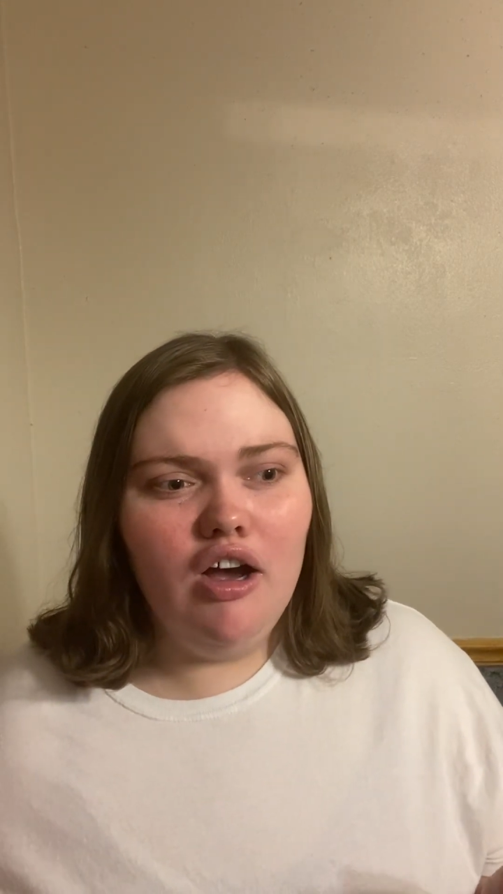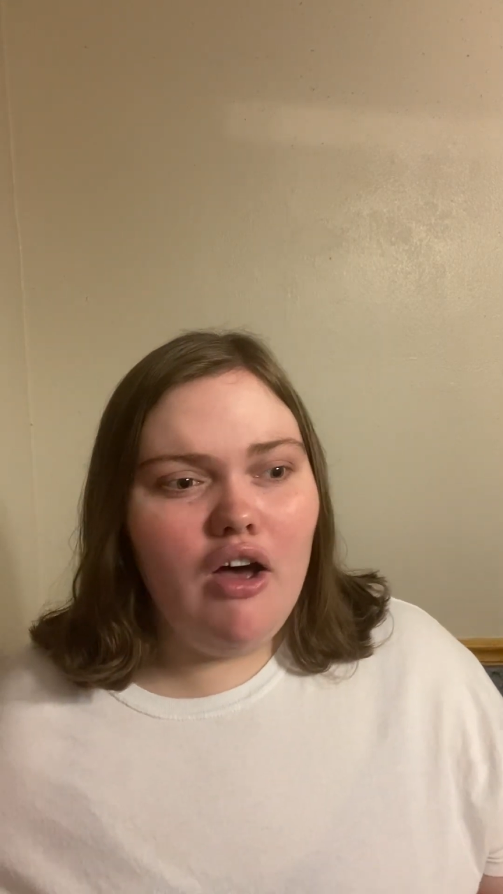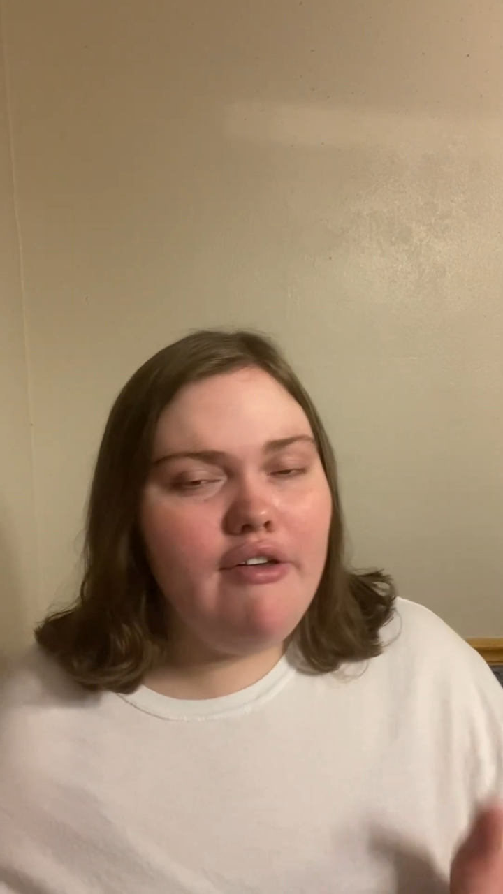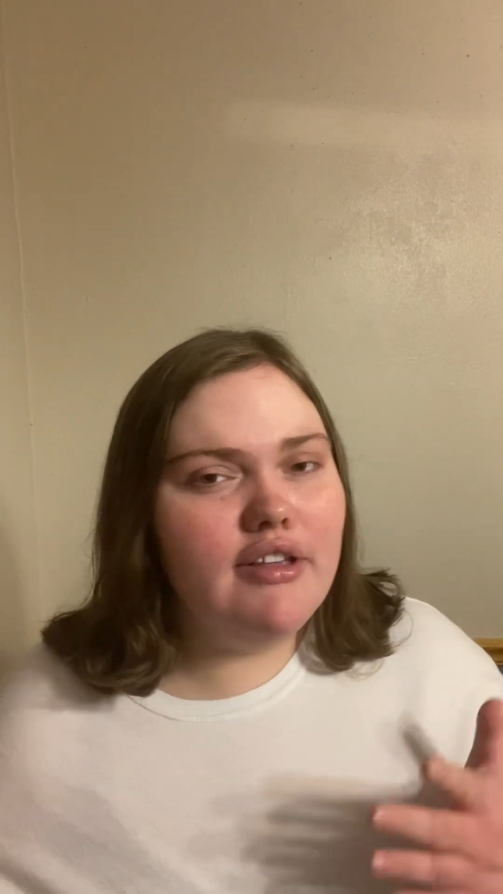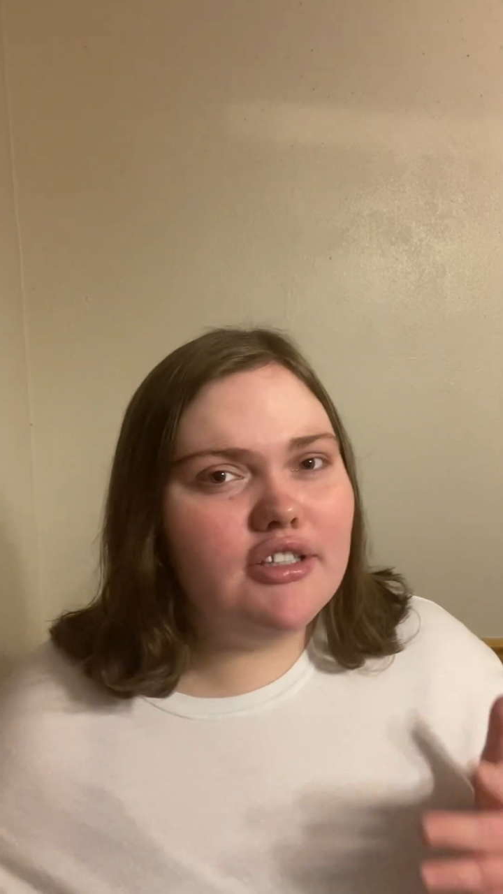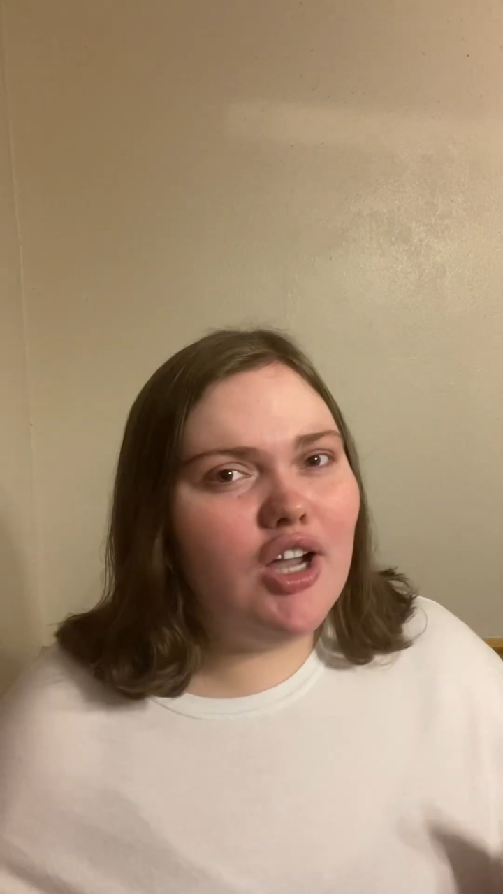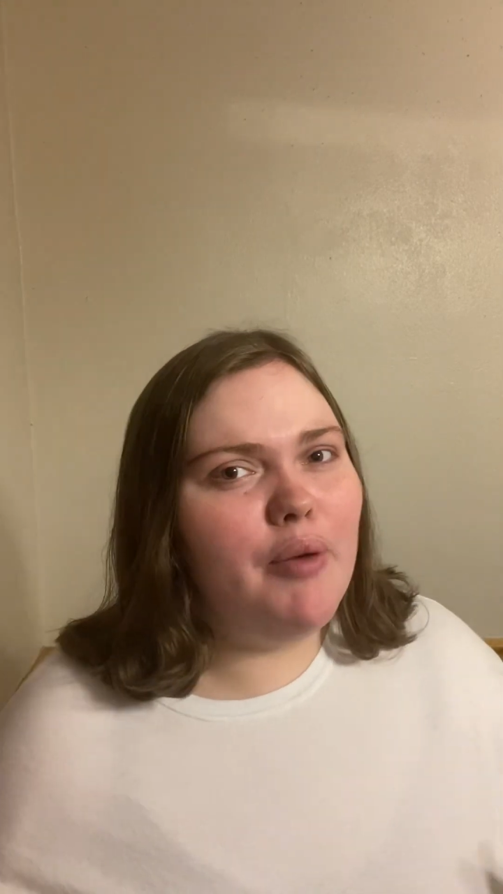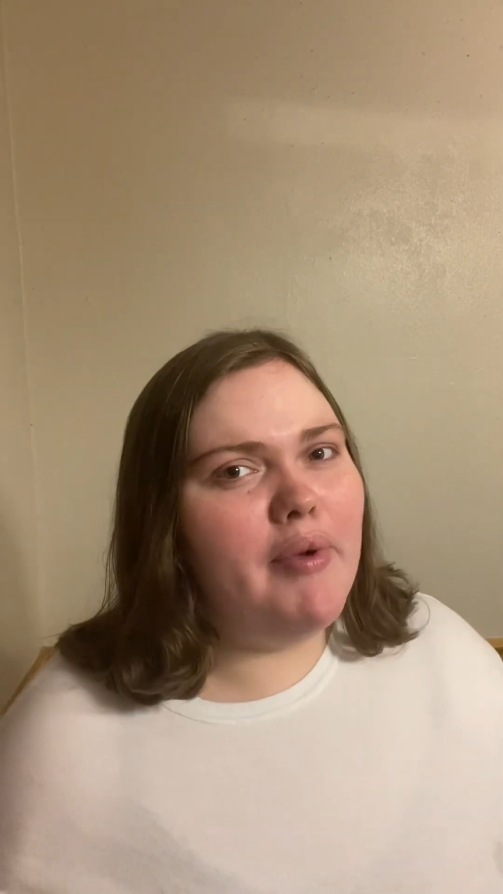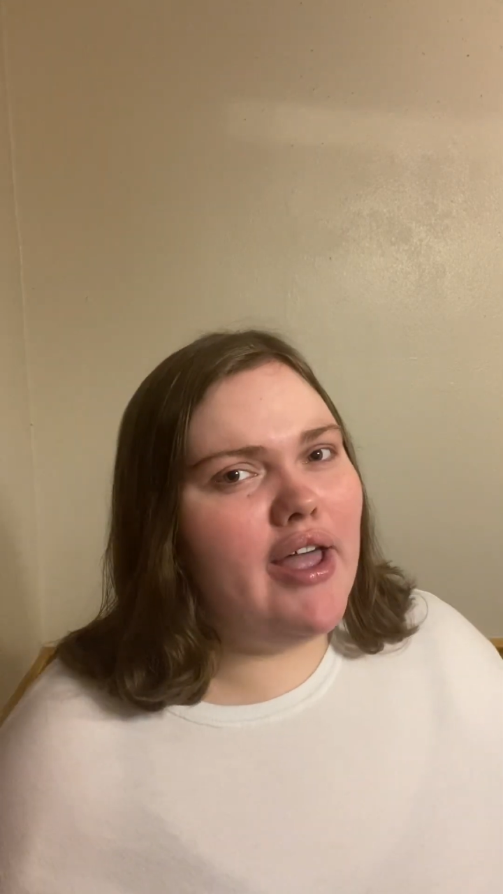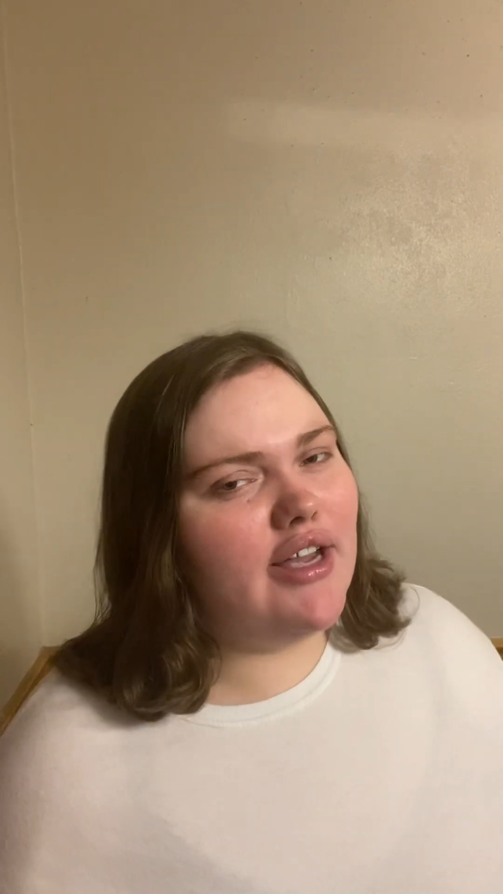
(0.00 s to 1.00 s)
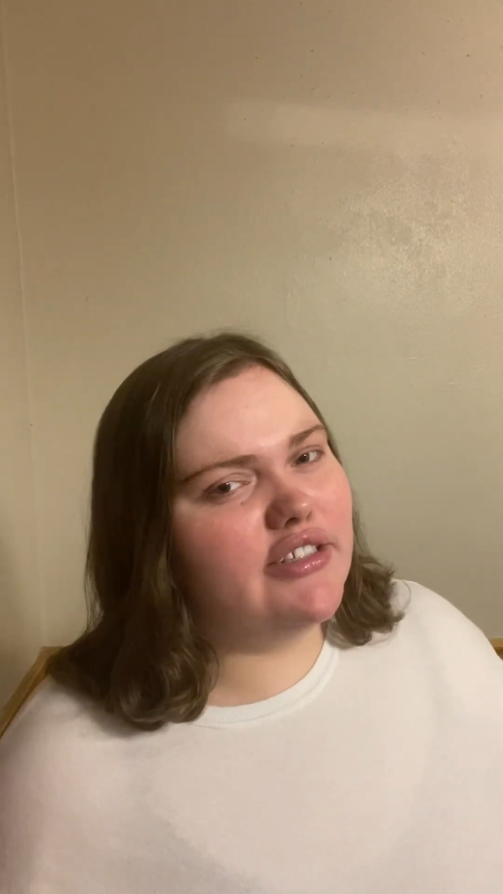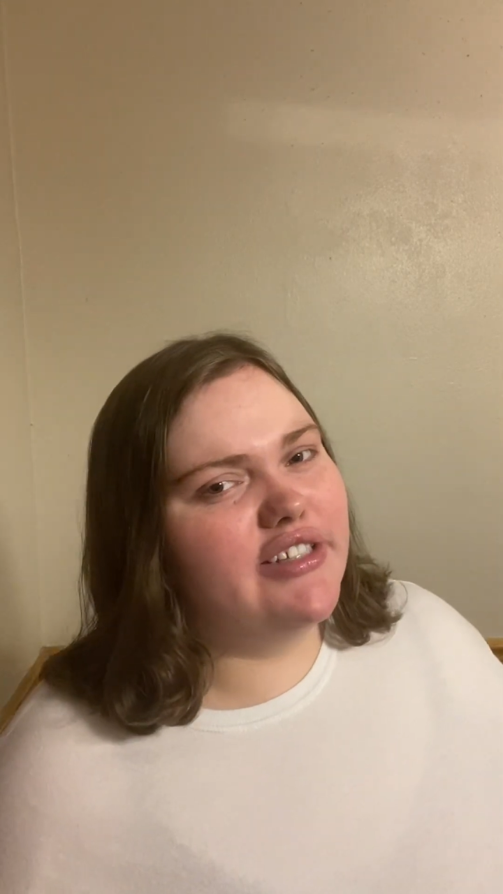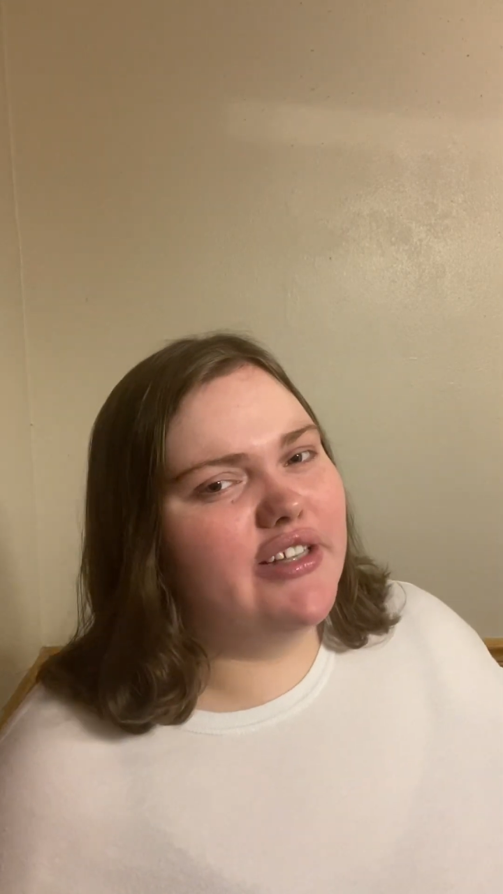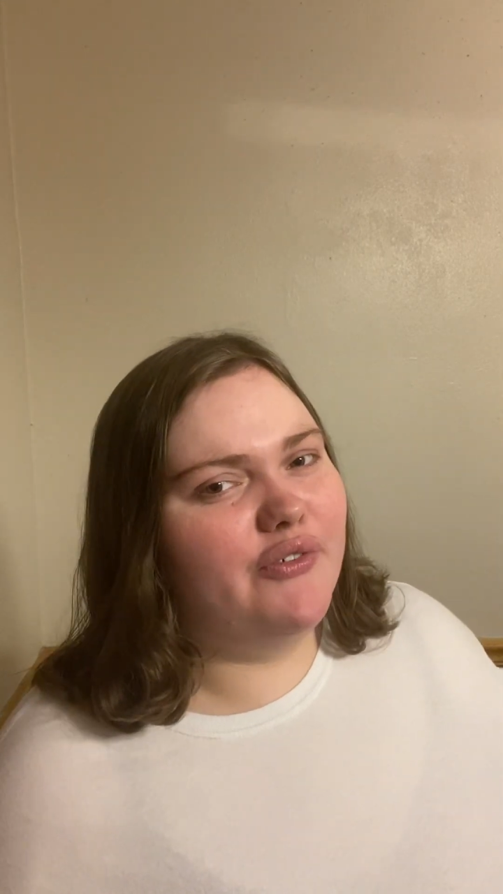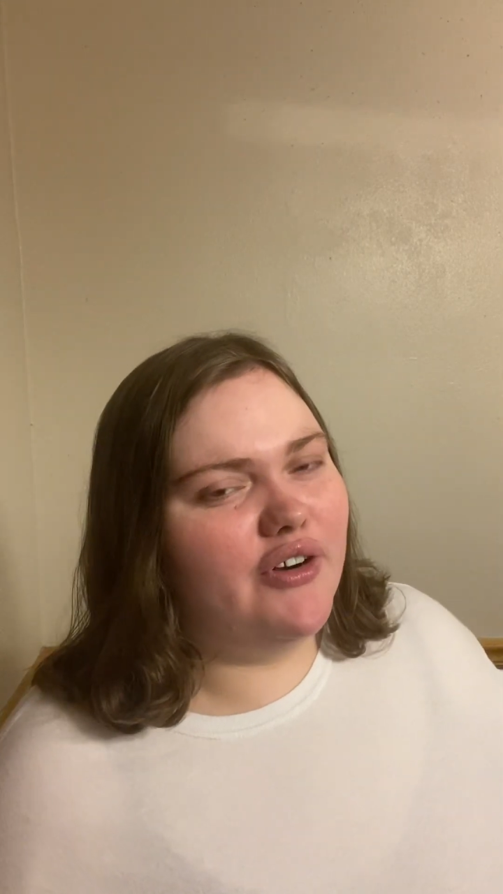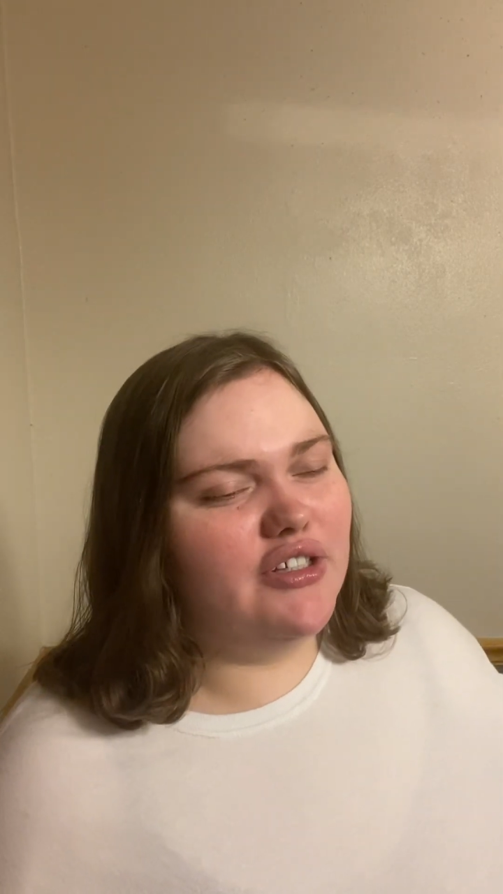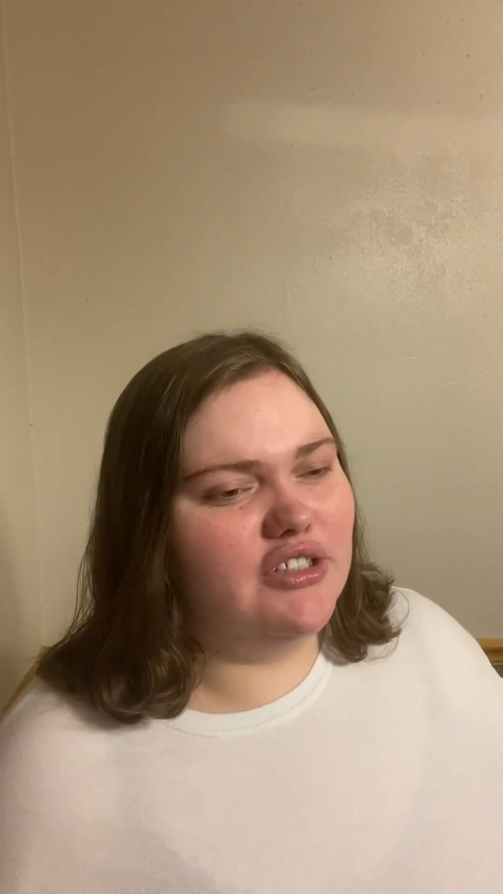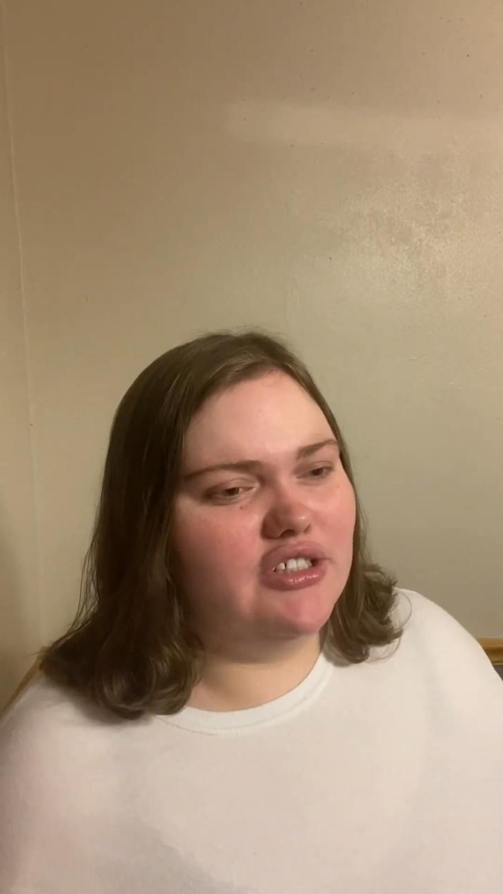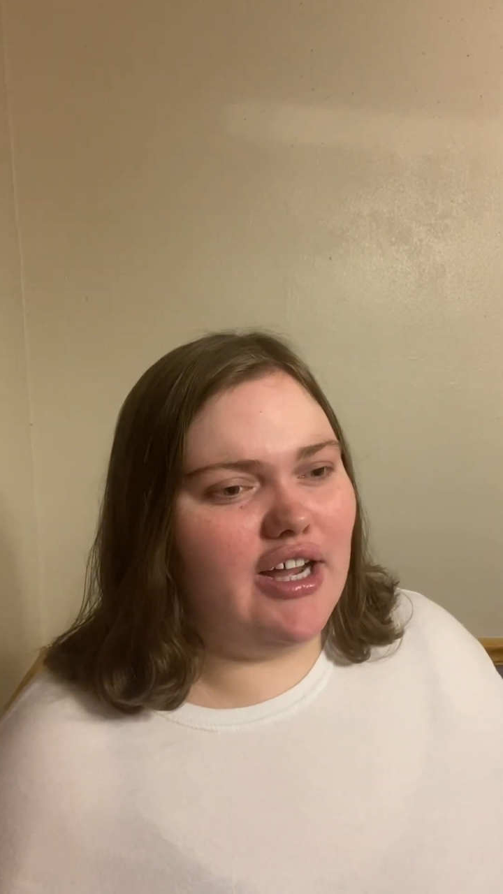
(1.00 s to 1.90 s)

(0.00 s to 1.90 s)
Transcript: oh, let's go back to the first